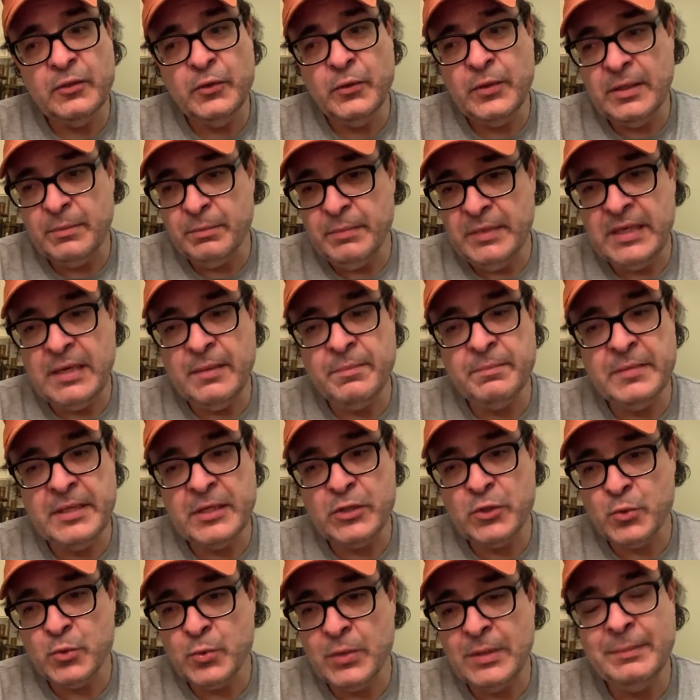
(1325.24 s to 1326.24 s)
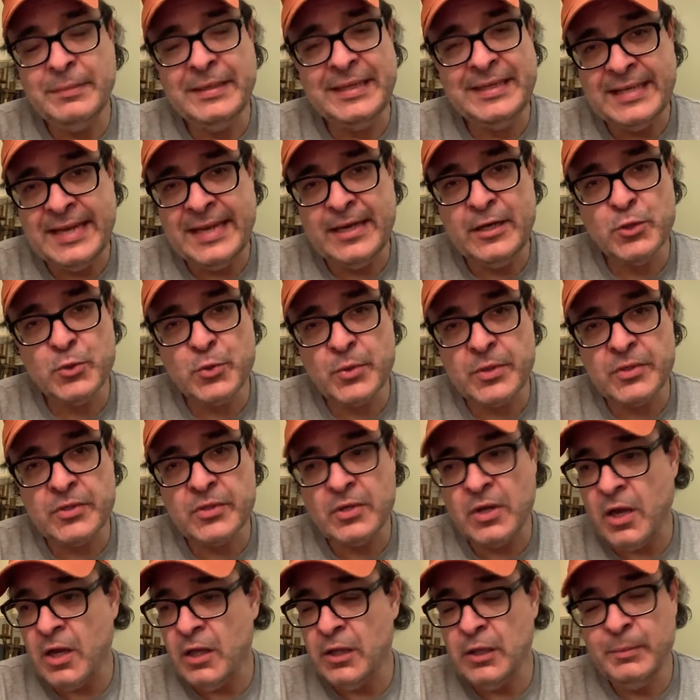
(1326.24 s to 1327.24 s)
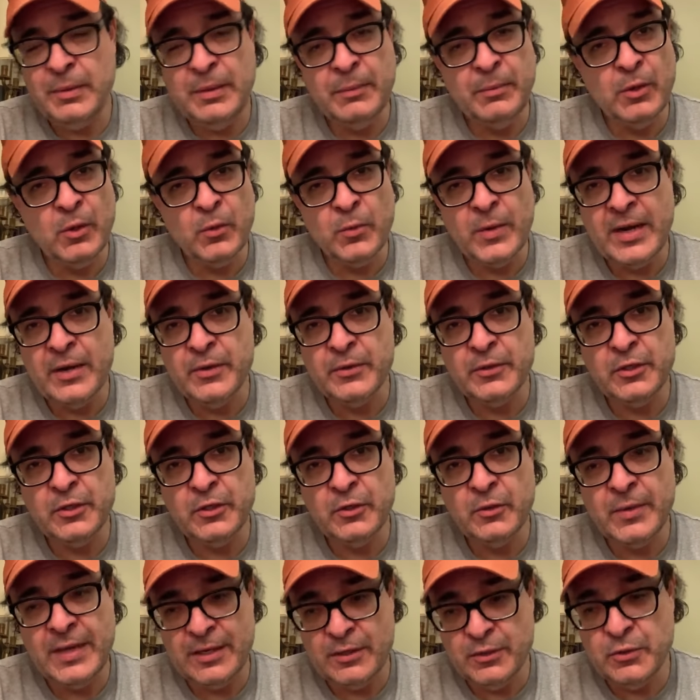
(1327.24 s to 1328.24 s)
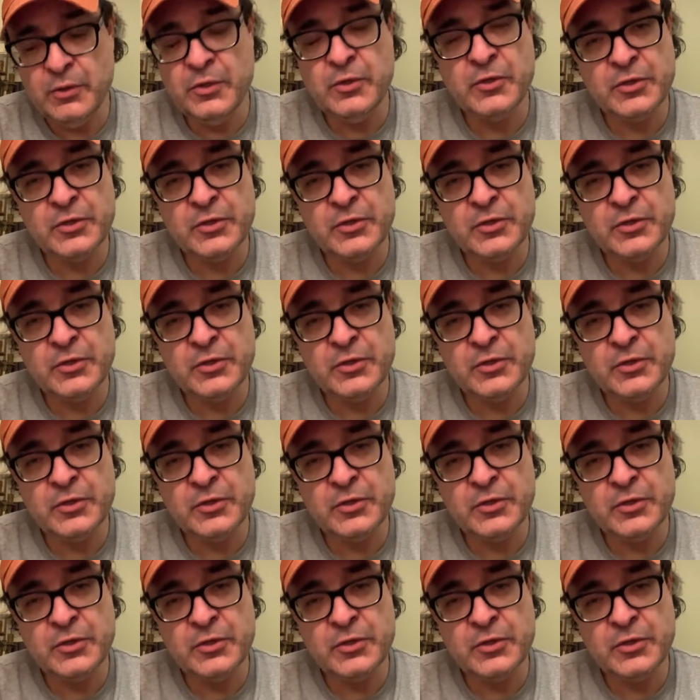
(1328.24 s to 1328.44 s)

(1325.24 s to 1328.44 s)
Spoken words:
you can become extremely dangerous to all the people around you and to